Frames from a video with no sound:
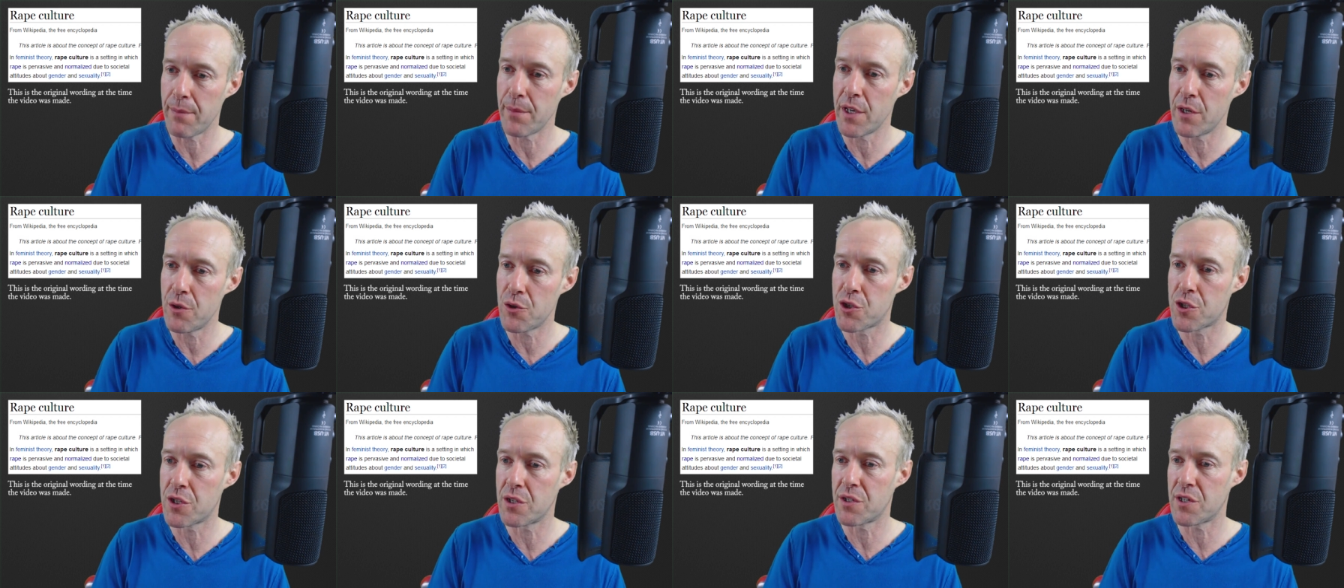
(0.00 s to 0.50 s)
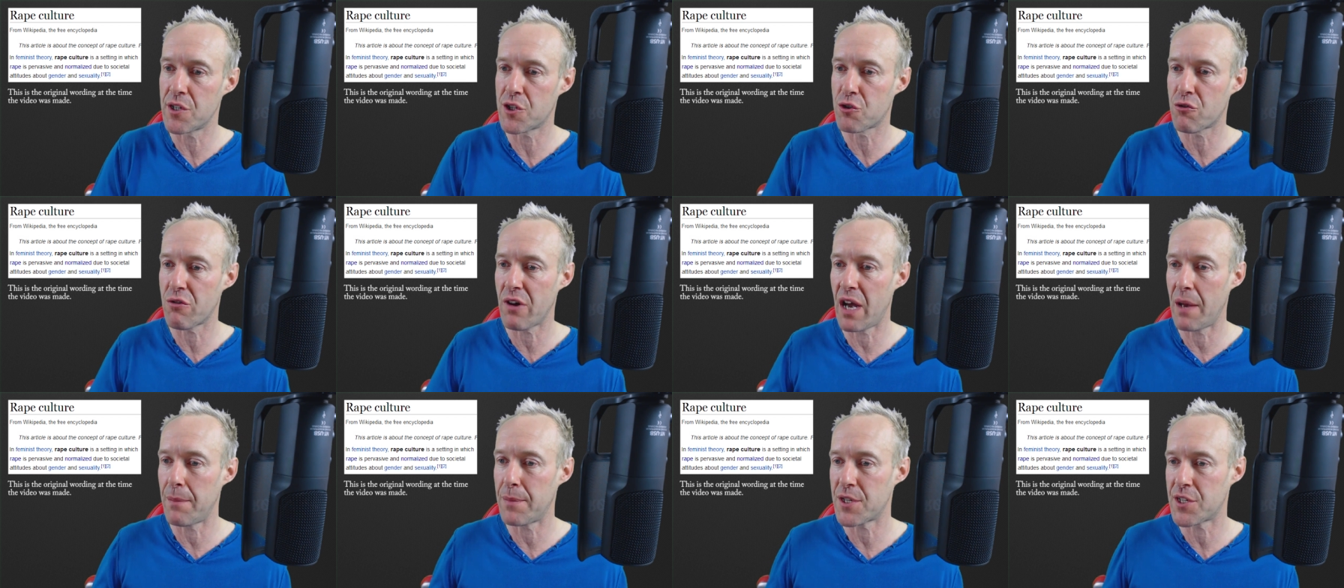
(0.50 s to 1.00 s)
used to
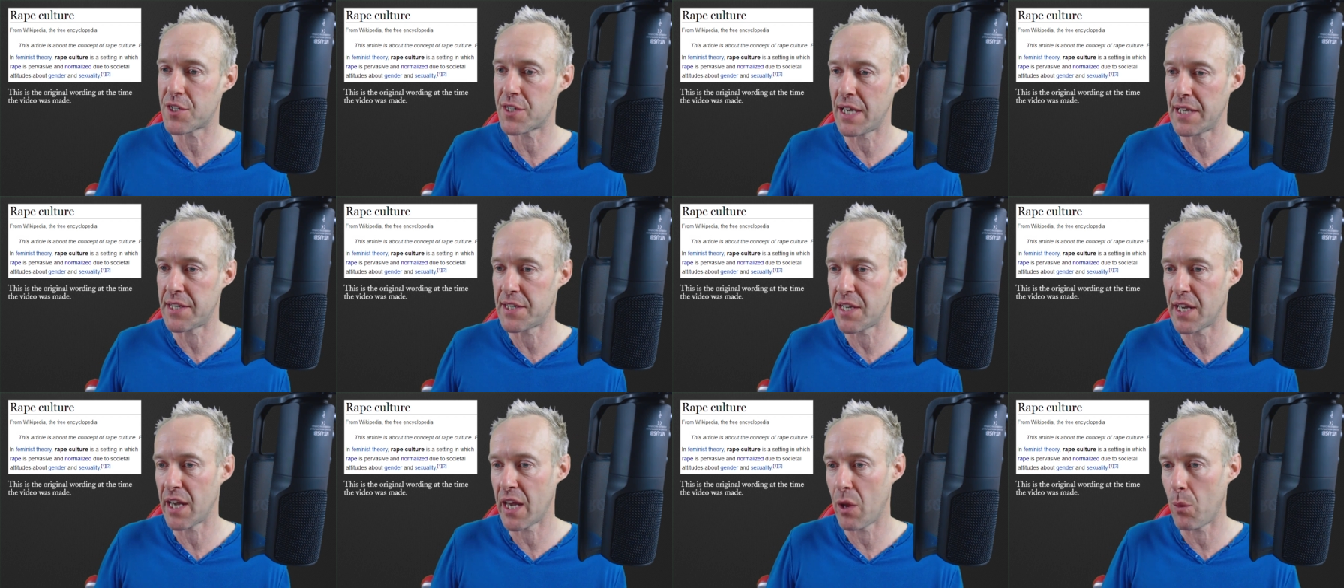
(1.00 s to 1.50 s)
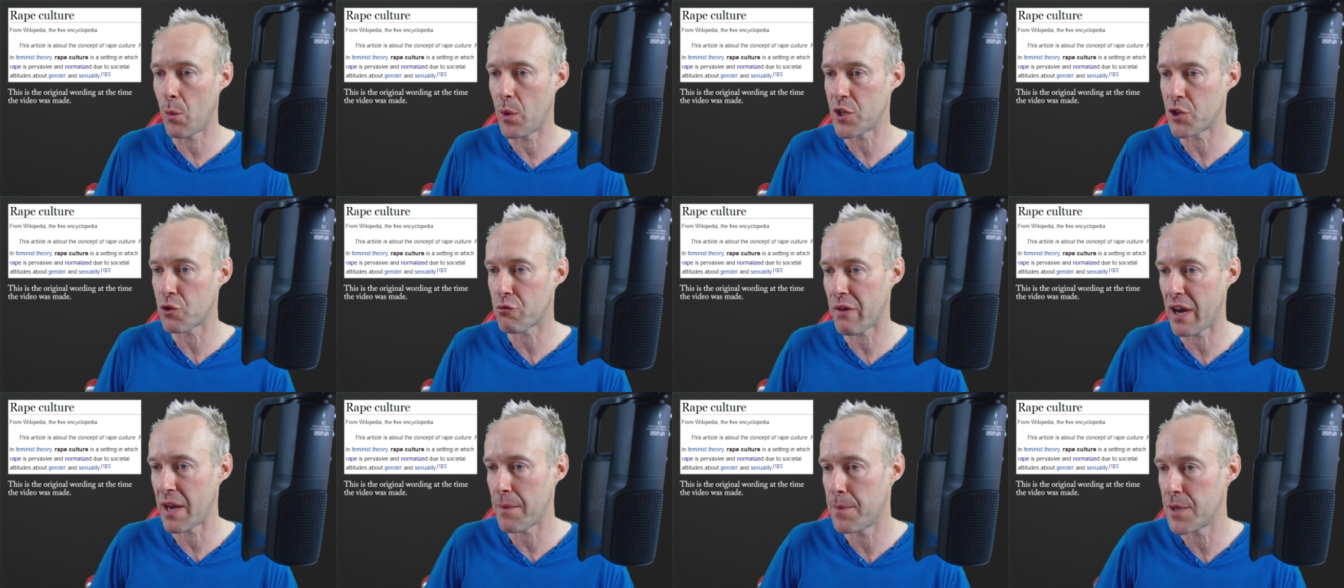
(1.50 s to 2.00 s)
describe a setting in which
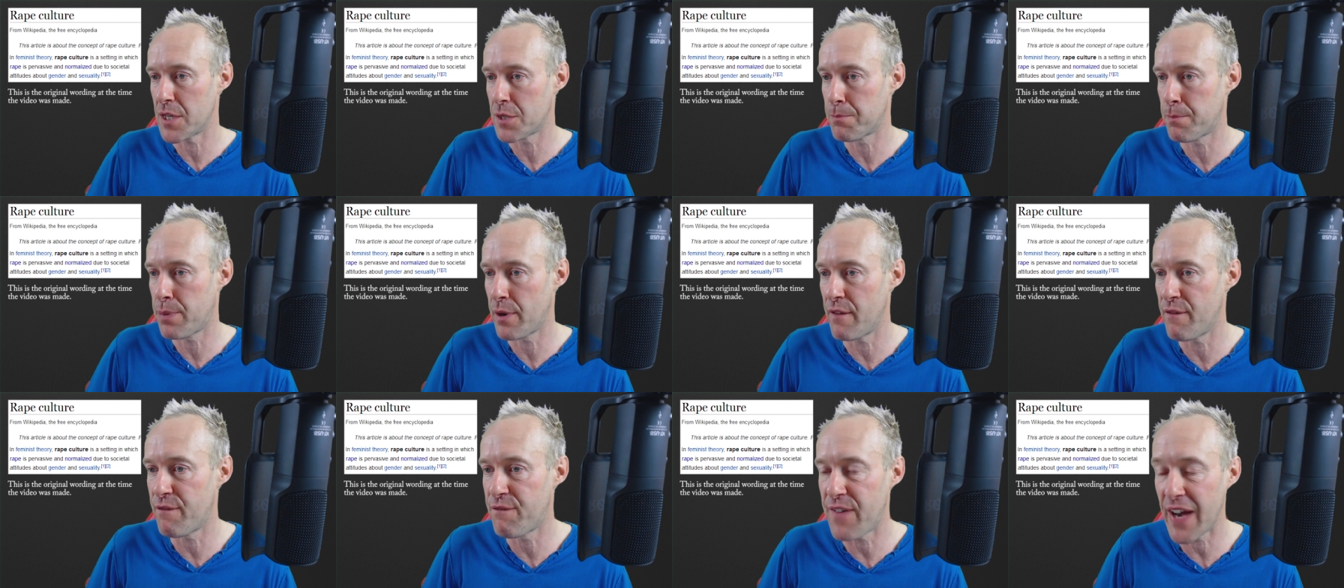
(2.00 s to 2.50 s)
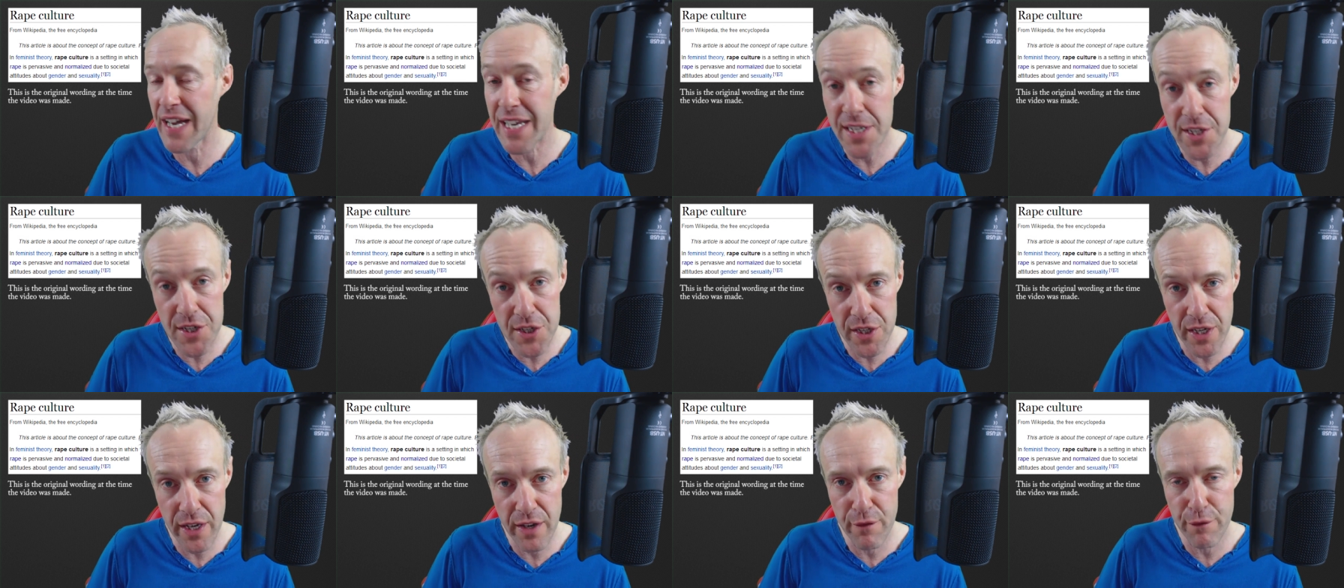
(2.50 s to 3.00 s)
rape is
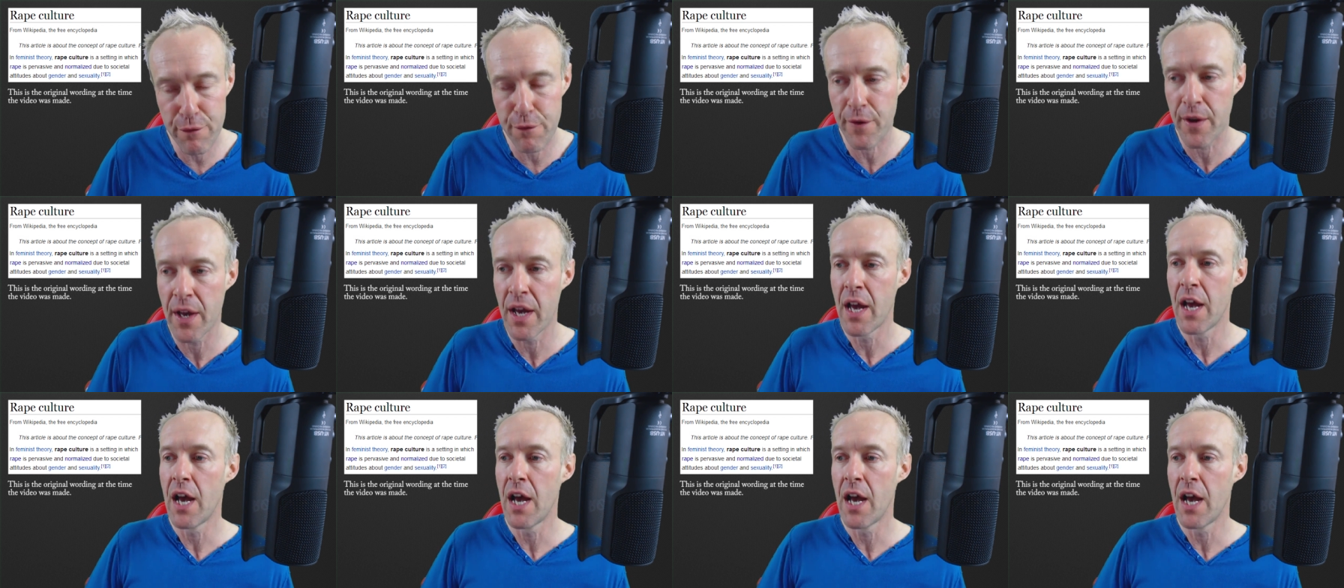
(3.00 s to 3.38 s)
pervasive